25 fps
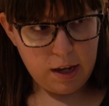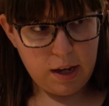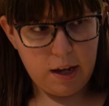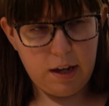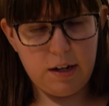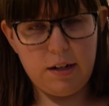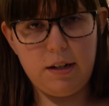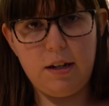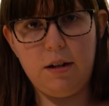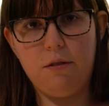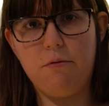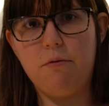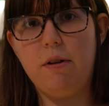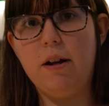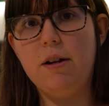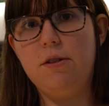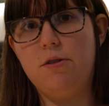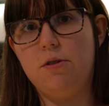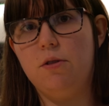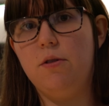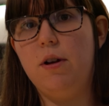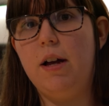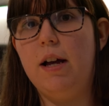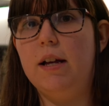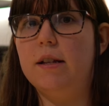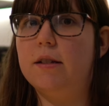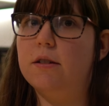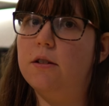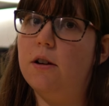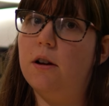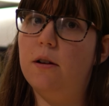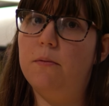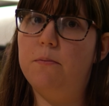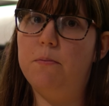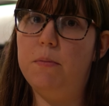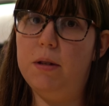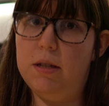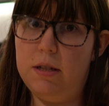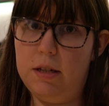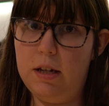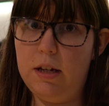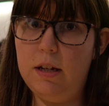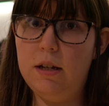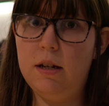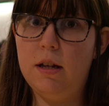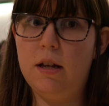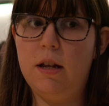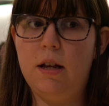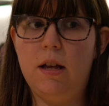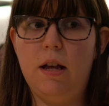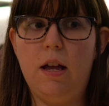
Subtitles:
and then Rachel has gone missing,